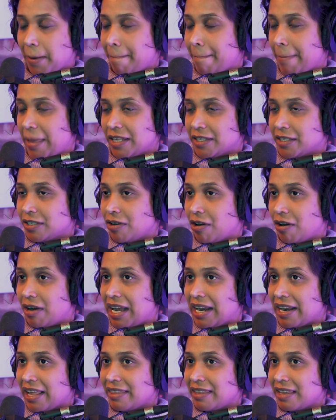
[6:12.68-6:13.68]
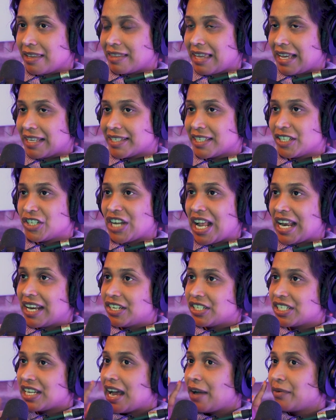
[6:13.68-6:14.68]
No, it's not. And I think that's the
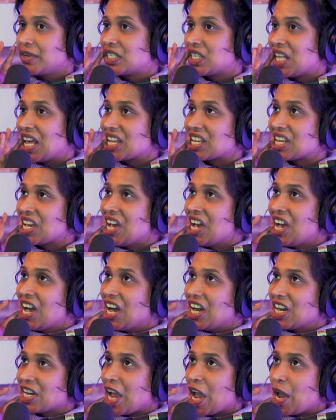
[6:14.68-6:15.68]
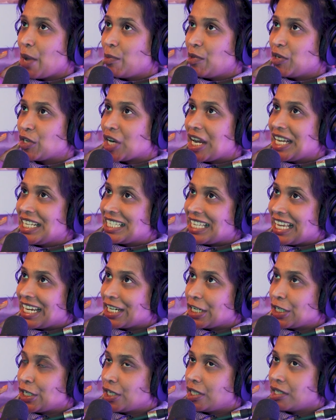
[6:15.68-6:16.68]
challenge now, is like, okay, we tried
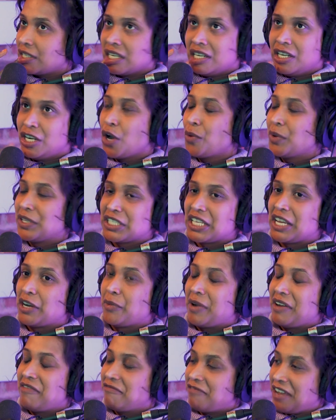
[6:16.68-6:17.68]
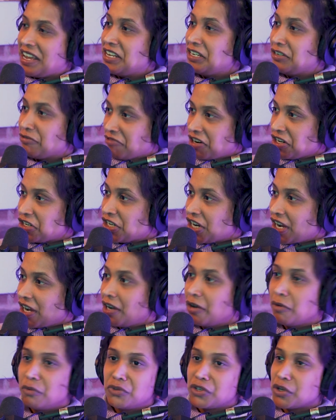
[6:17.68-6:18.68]
sanctions. No one's going to invade Russia.